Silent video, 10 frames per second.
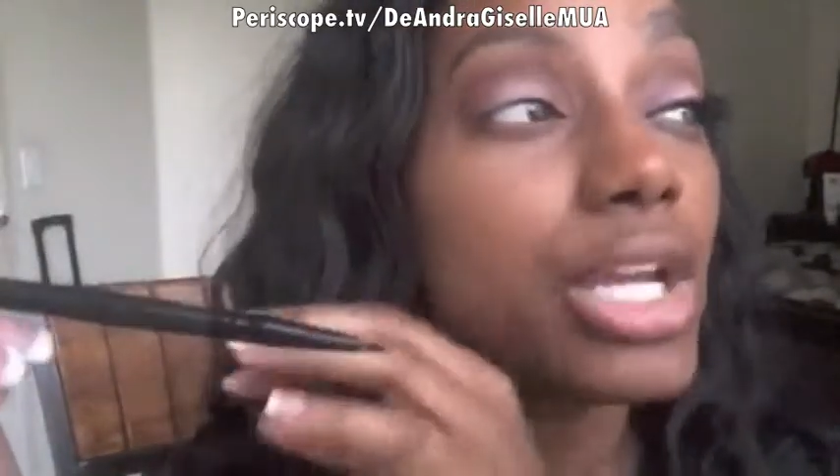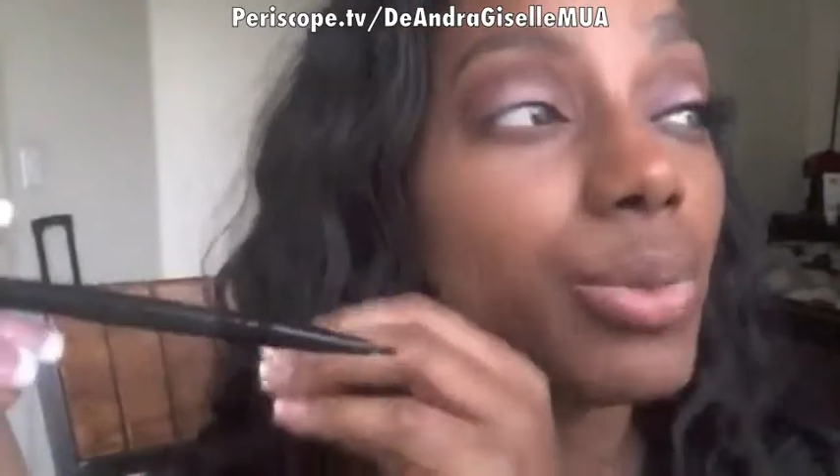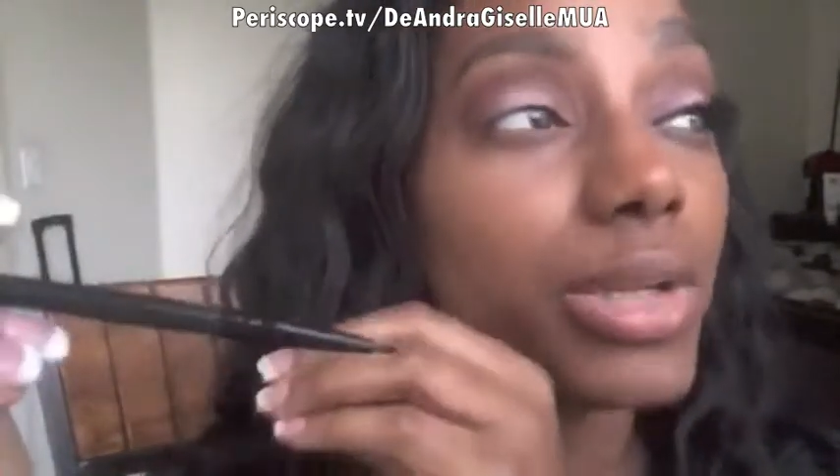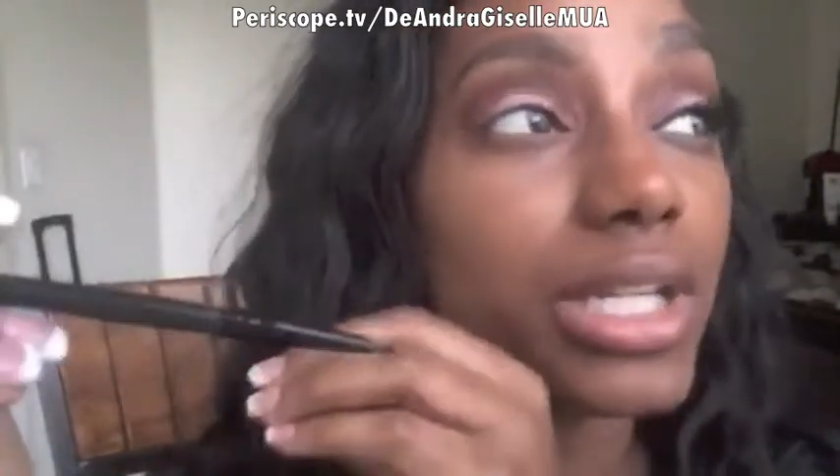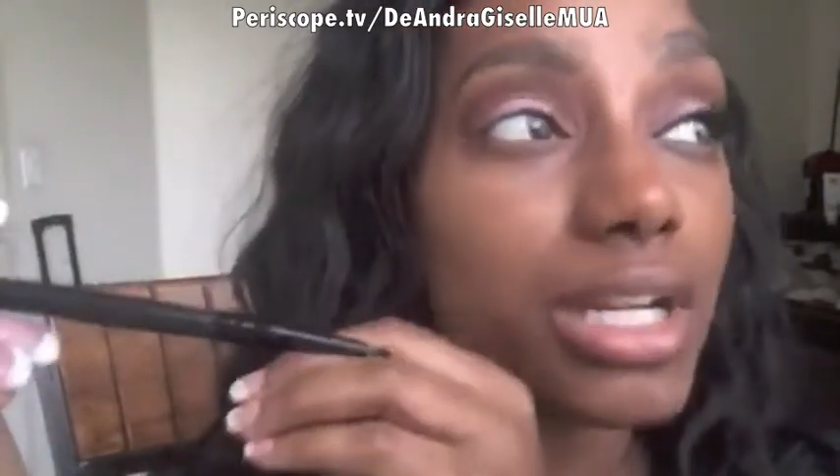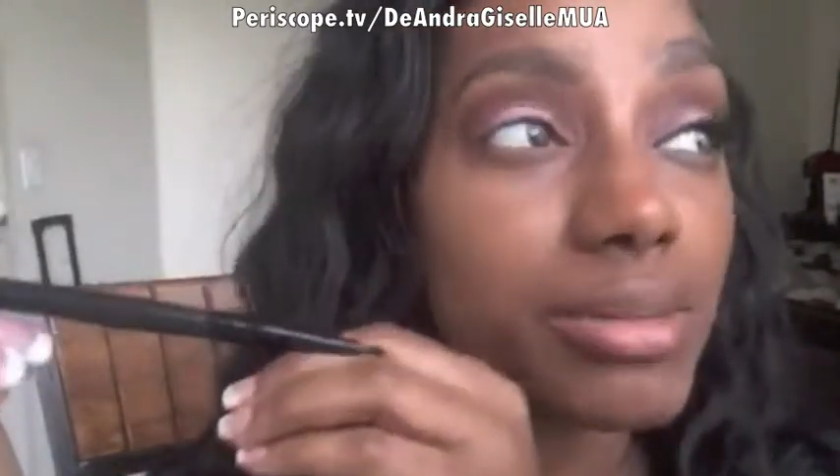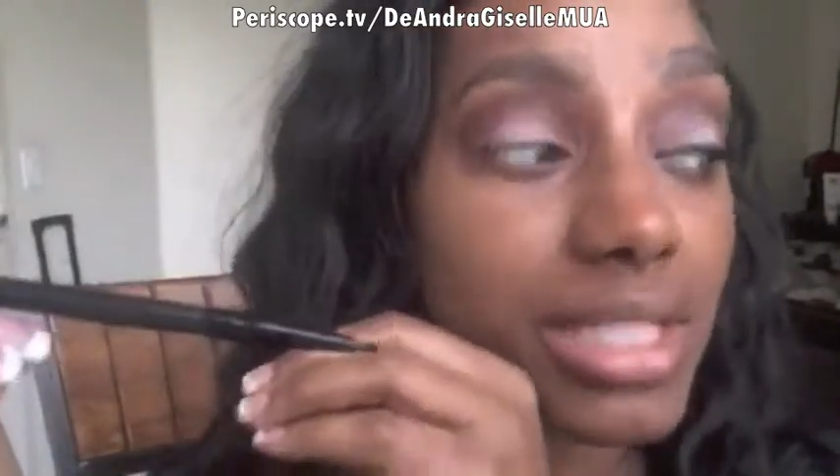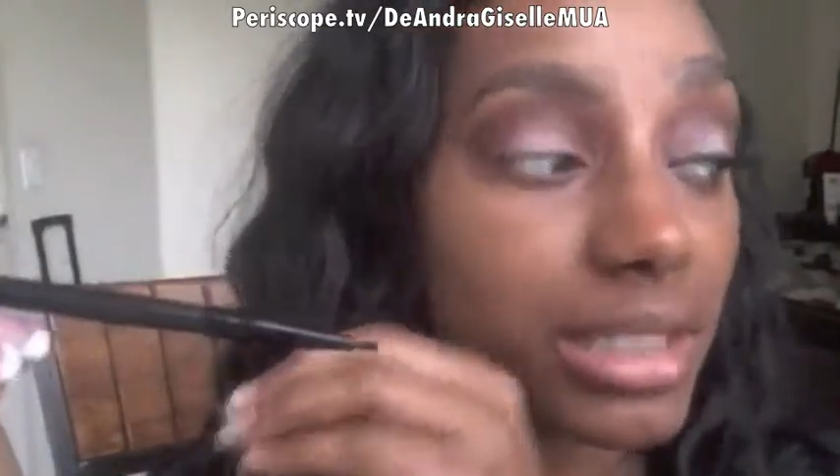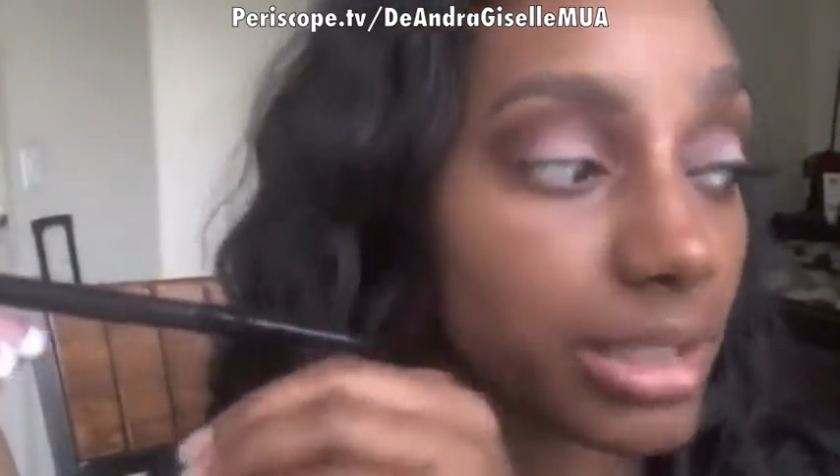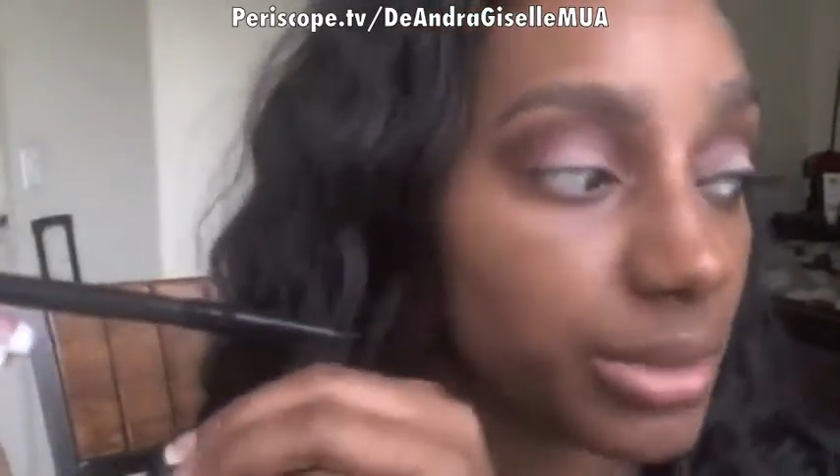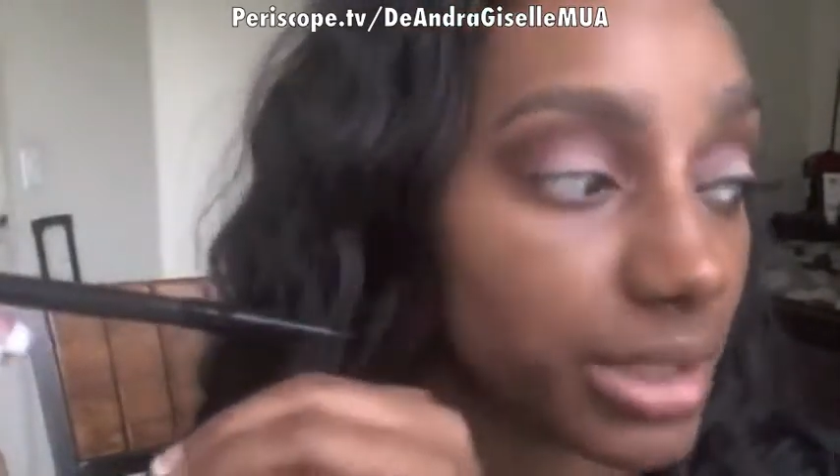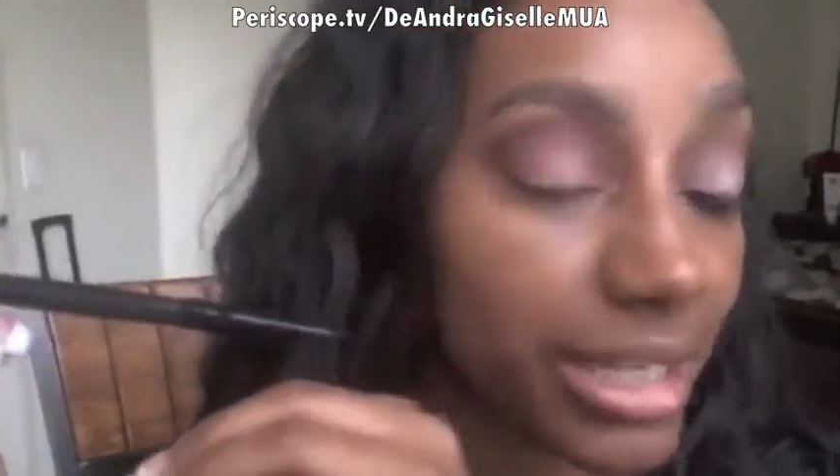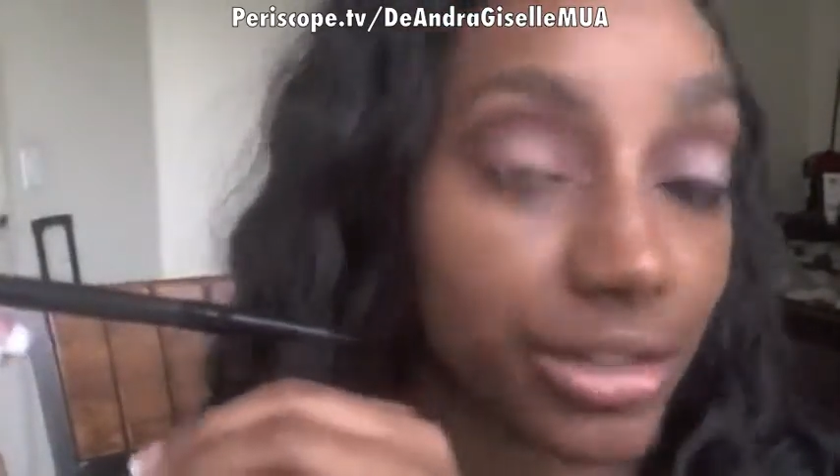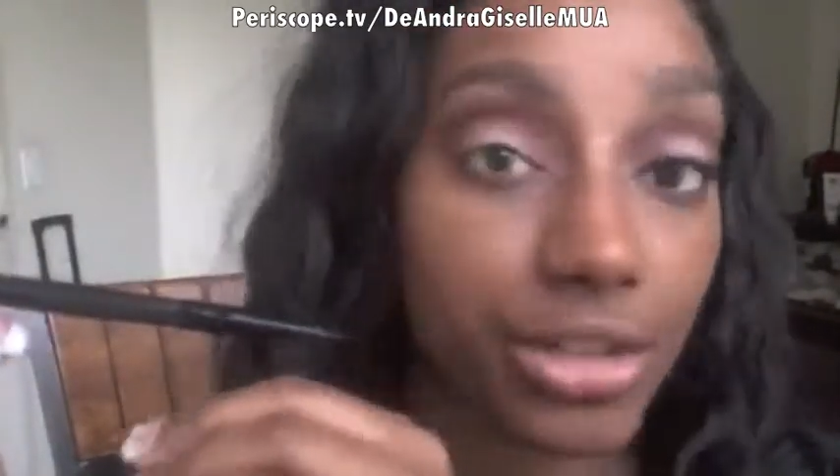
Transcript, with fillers: When it comes to liquid liner,